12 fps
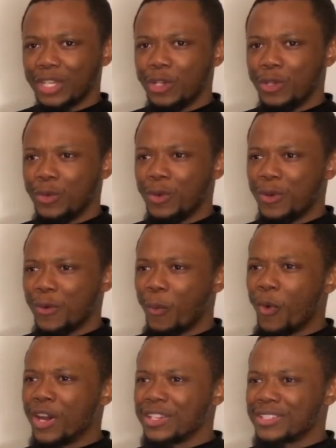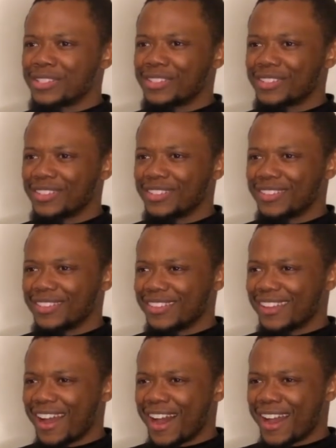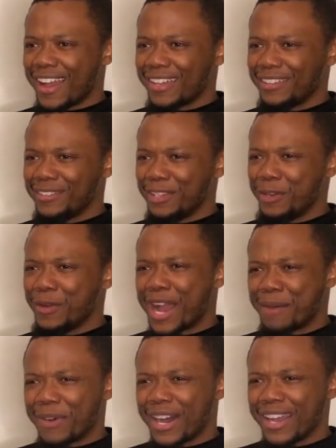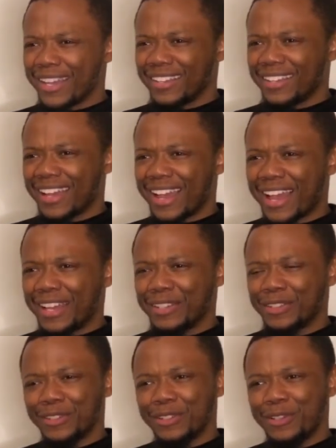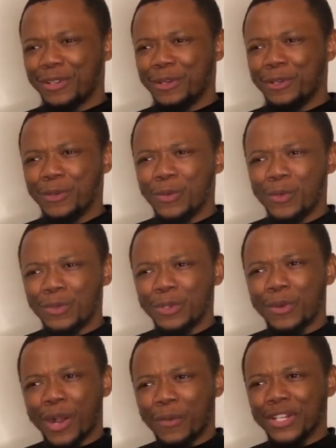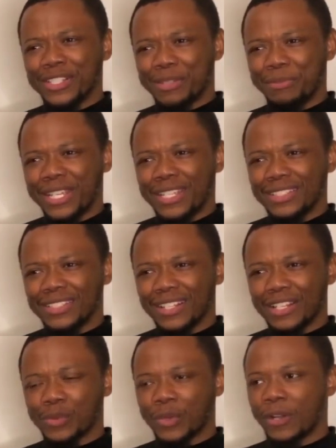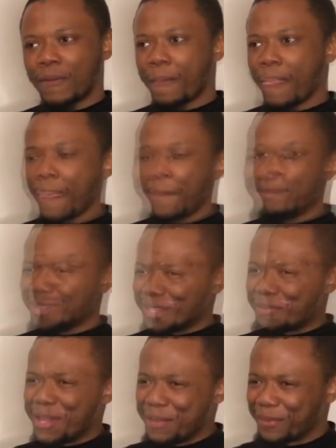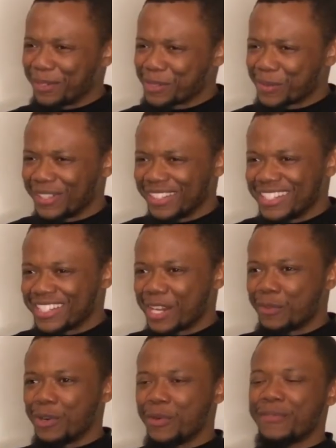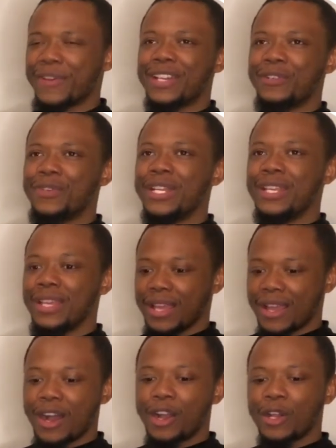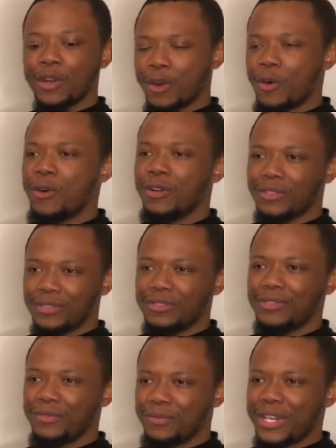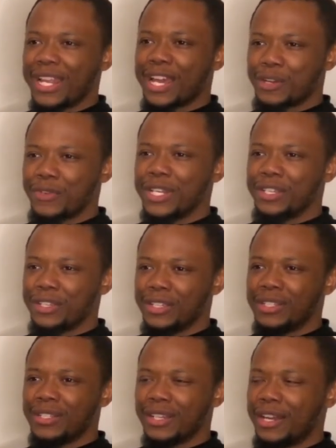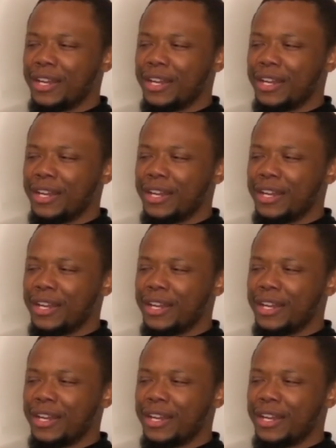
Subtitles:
who was I, who am I, and who do I want to be as well. But the people as well in general, we've had a really, our cohort really had a really good